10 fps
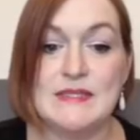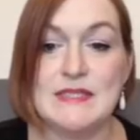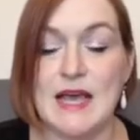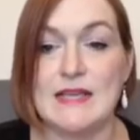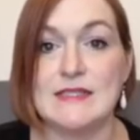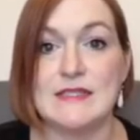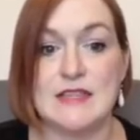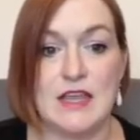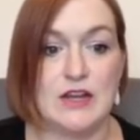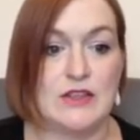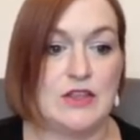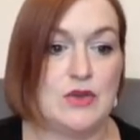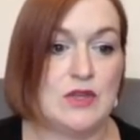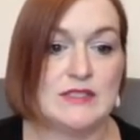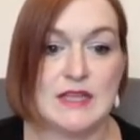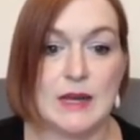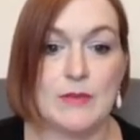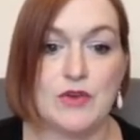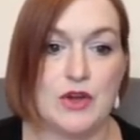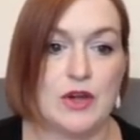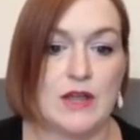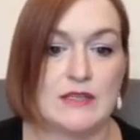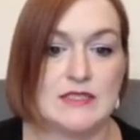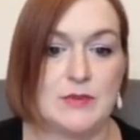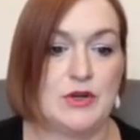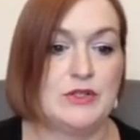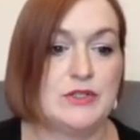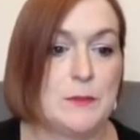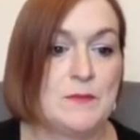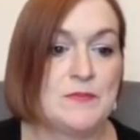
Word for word: sizes there that you can set up for your customers.